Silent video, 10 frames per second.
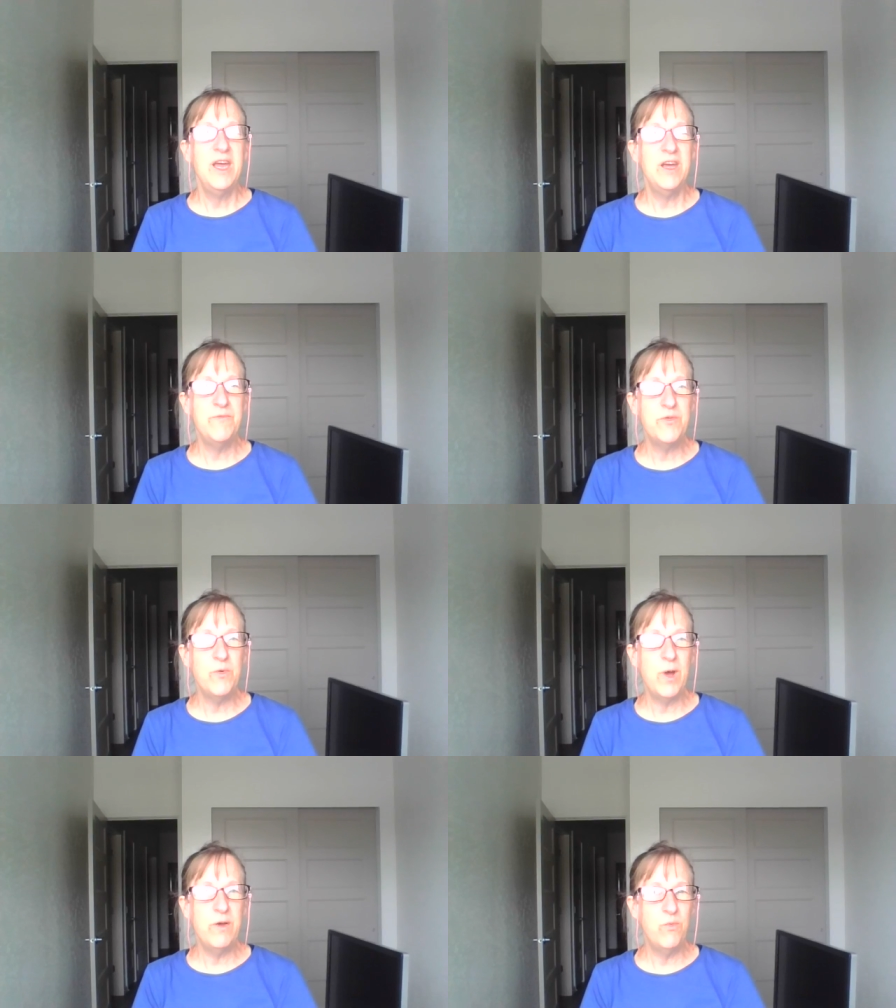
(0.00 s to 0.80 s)

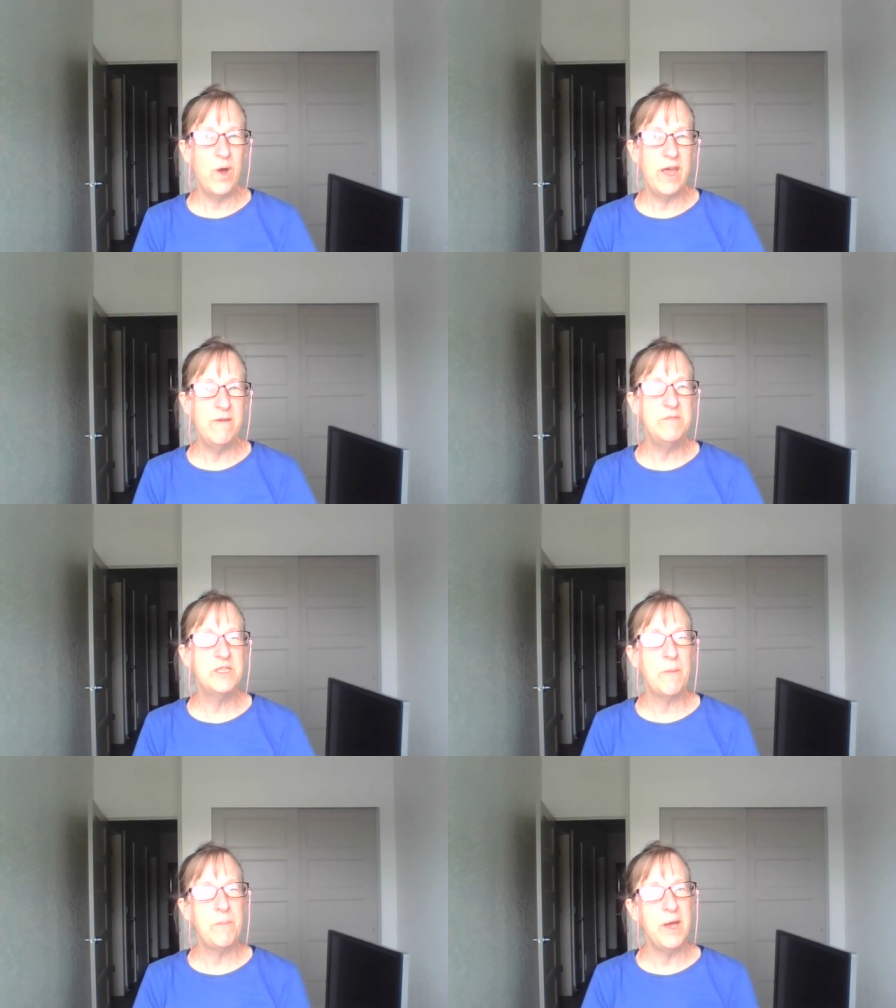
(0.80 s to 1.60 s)
Infrared
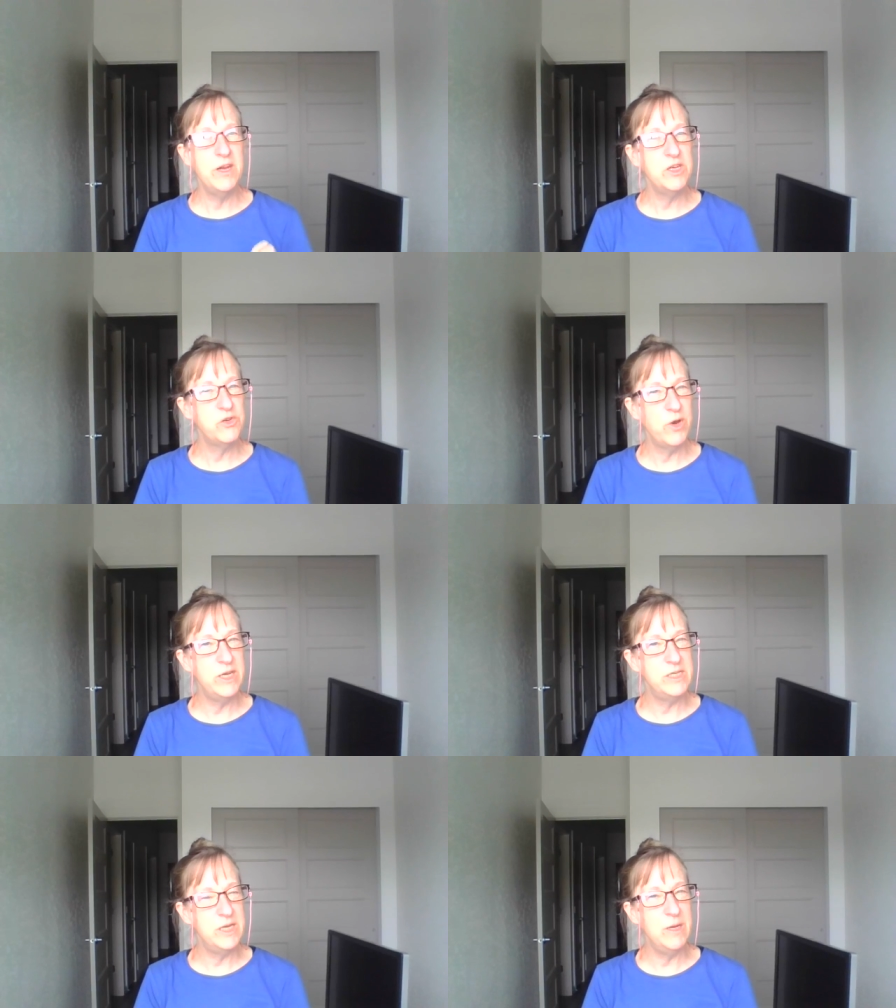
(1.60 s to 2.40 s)
waves
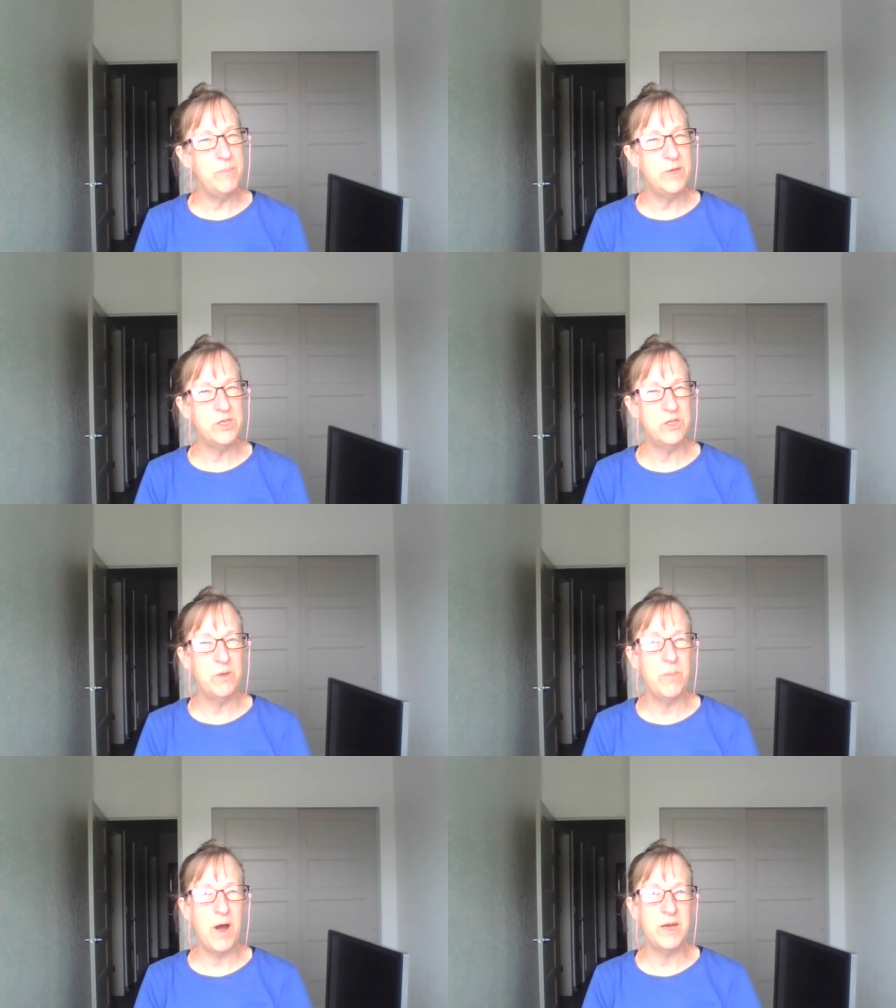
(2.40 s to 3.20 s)
penetrate deep into
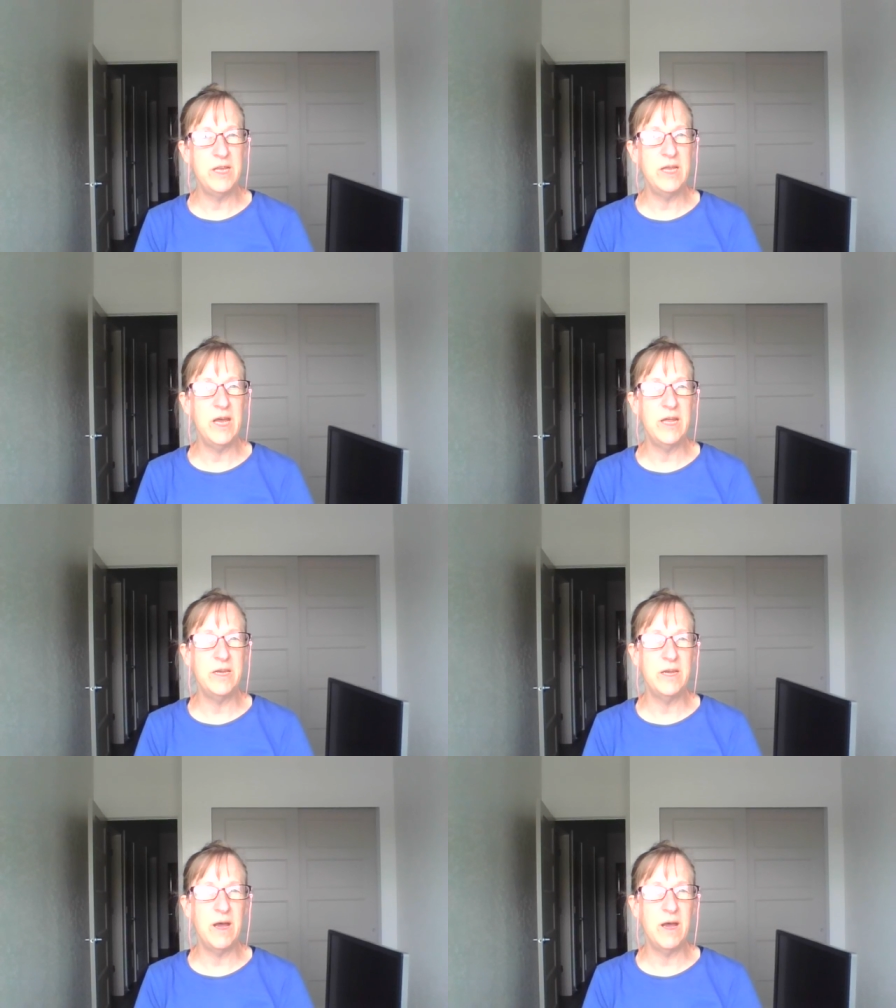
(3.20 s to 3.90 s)
the body and